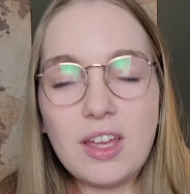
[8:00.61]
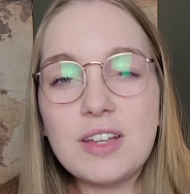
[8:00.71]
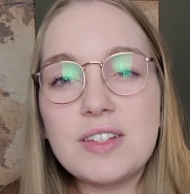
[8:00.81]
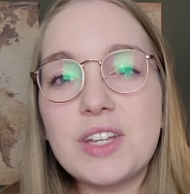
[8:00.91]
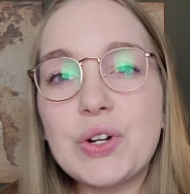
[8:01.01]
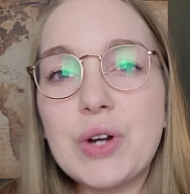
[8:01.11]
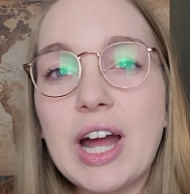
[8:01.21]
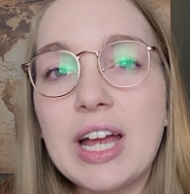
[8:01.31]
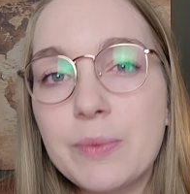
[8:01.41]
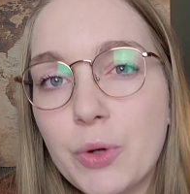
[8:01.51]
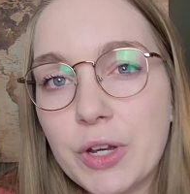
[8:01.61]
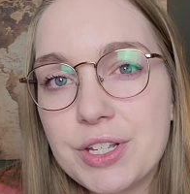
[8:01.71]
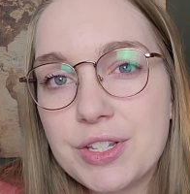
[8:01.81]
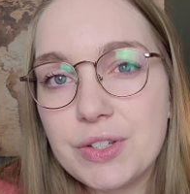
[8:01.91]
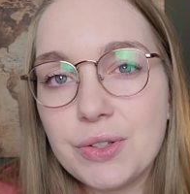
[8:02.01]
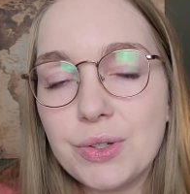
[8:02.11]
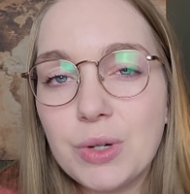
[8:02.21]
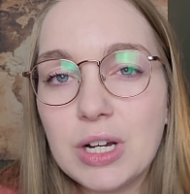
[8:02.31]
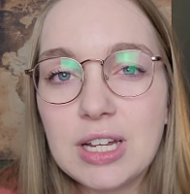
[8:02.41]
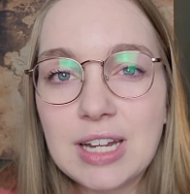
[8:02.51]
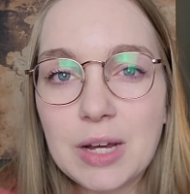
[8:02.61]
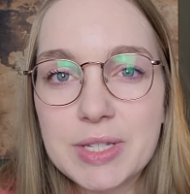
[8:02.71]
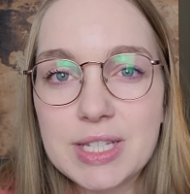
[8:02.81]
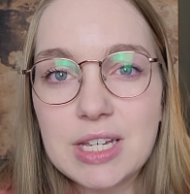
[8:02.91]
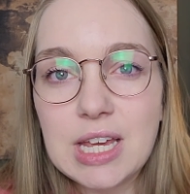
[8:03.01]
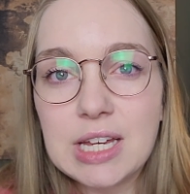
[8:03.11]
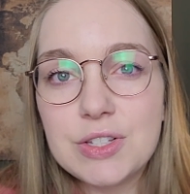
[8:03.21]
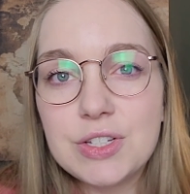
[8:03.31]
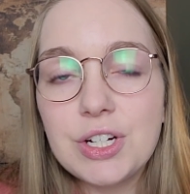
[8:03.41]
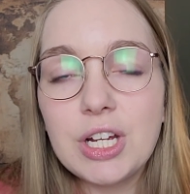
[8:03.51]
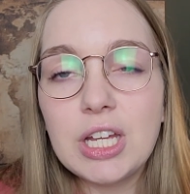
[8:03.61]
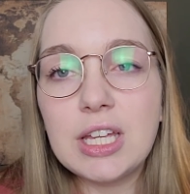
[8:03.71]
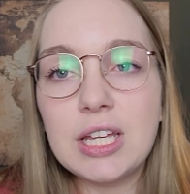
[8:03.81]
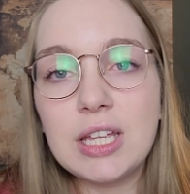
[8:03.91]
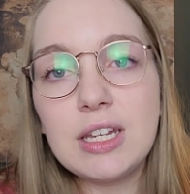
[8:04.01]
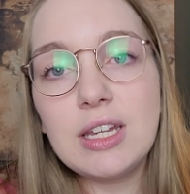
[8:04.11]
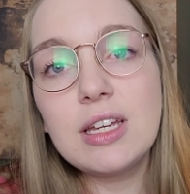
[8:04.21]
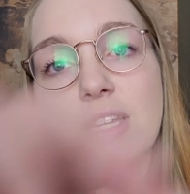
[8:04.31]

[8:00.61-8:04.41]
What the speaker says: so I am going to announce the answer in